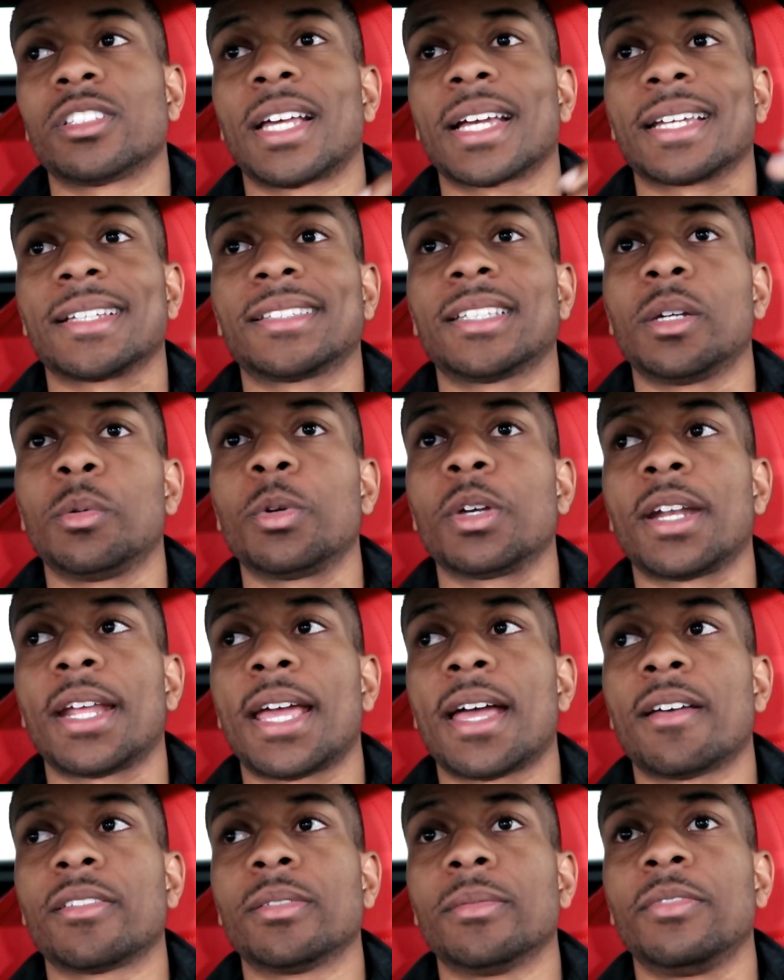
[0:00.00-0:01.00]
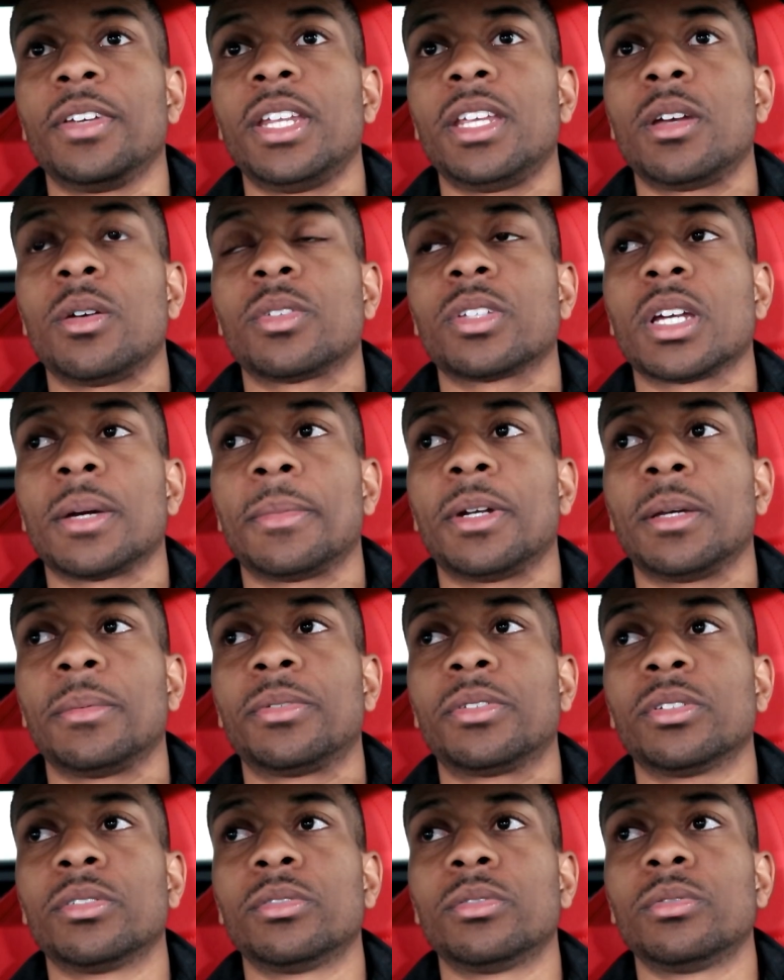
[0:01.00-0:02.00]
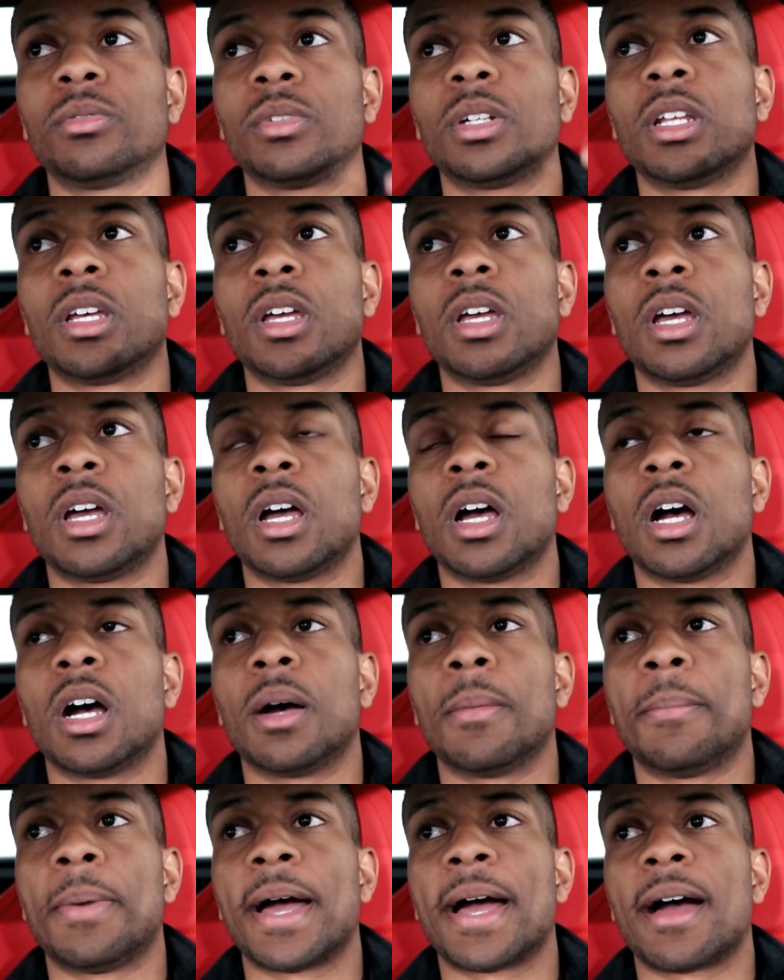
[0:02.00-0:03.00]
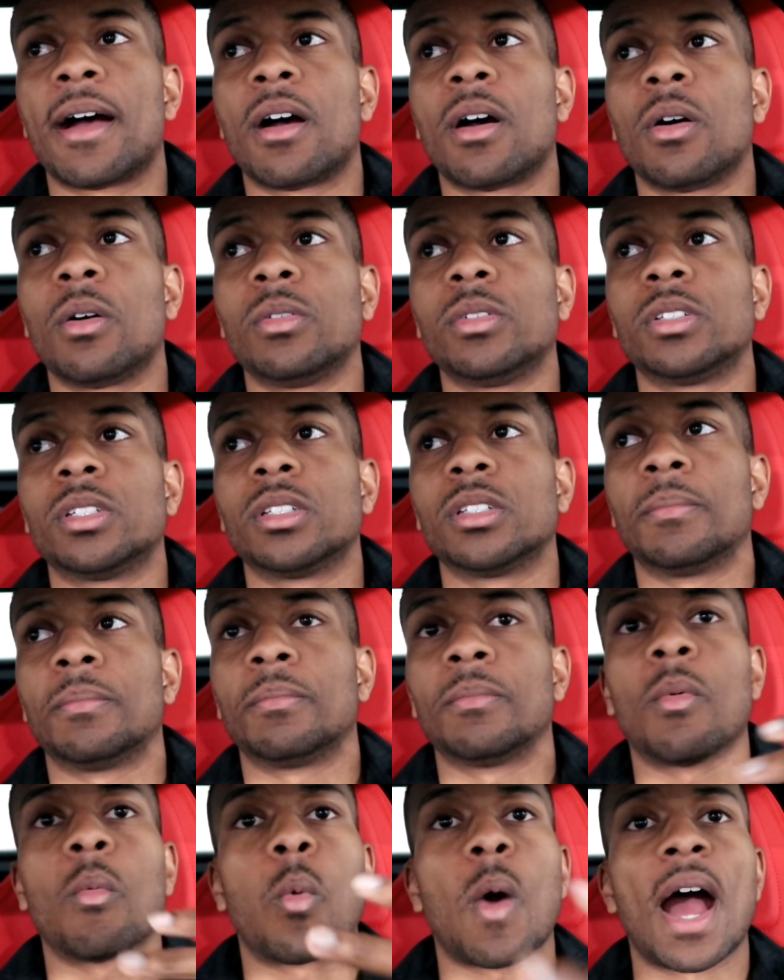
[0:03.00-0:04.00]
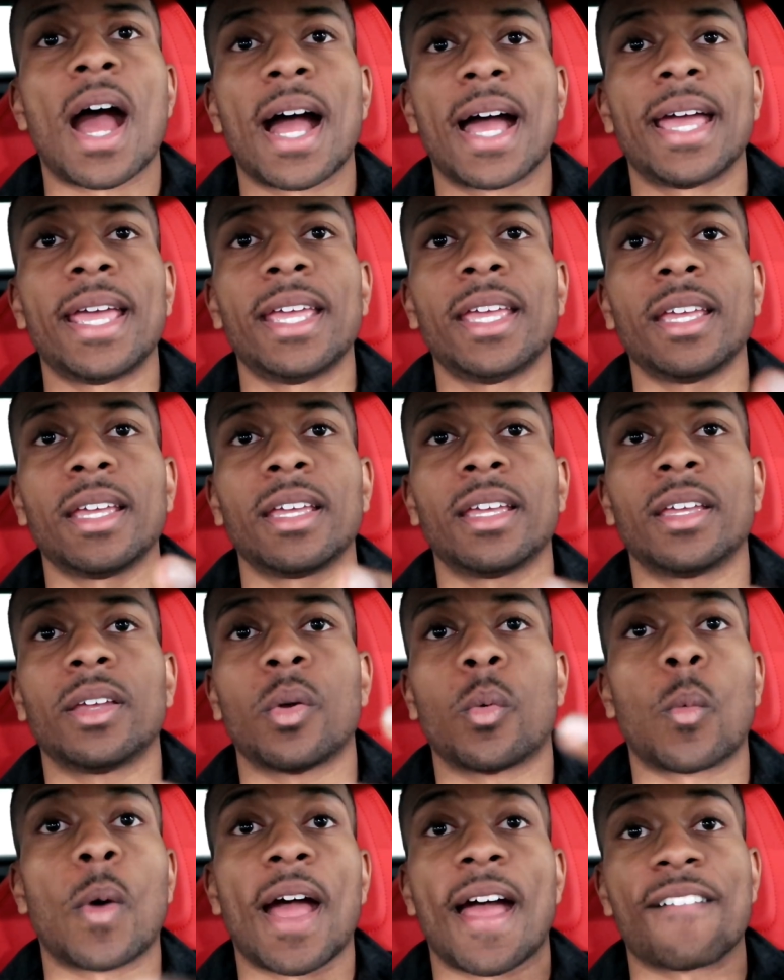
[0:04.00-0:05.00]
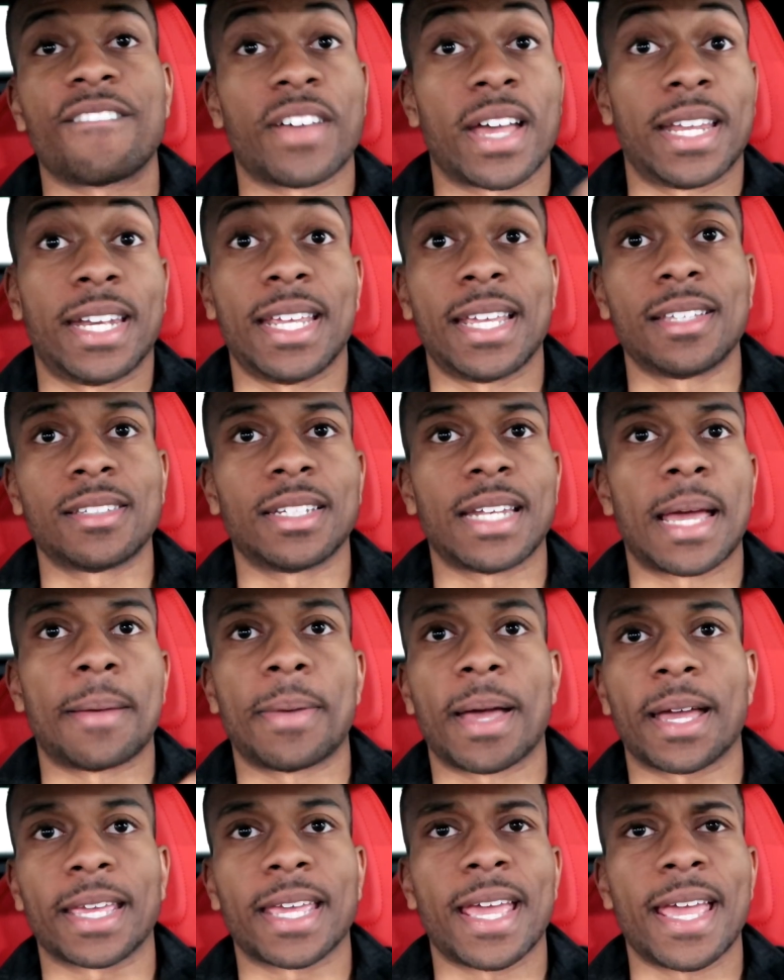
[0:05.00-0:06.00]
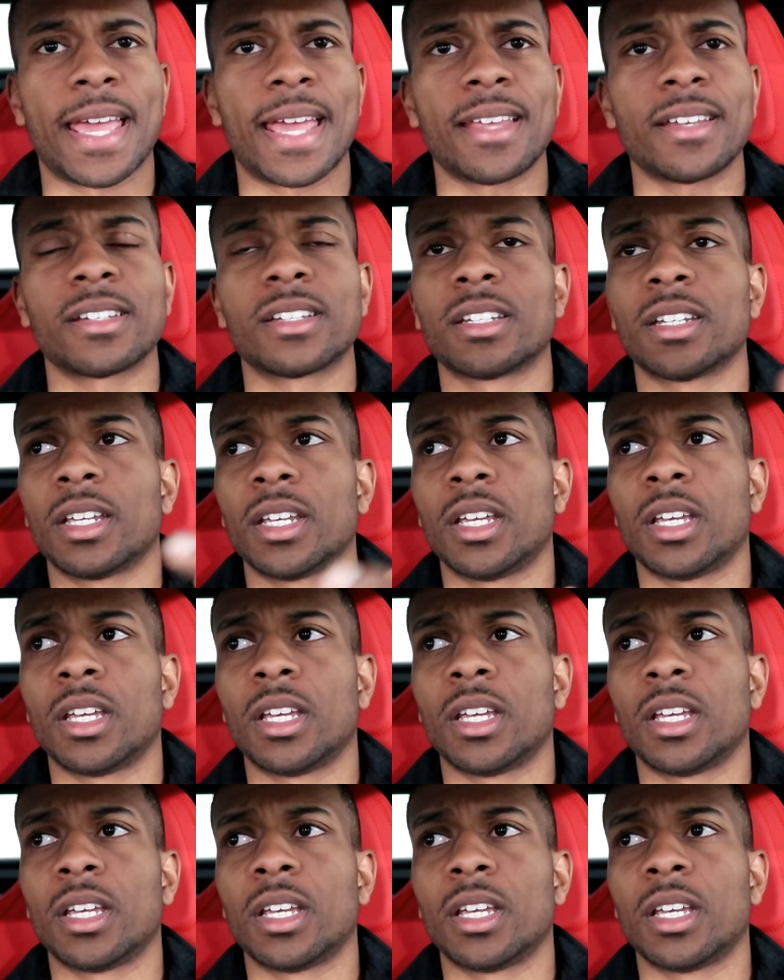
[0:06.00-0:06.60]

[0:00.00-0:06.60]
Like I said, we're gonna have some videos coming up soon about why I finance and not buy cash,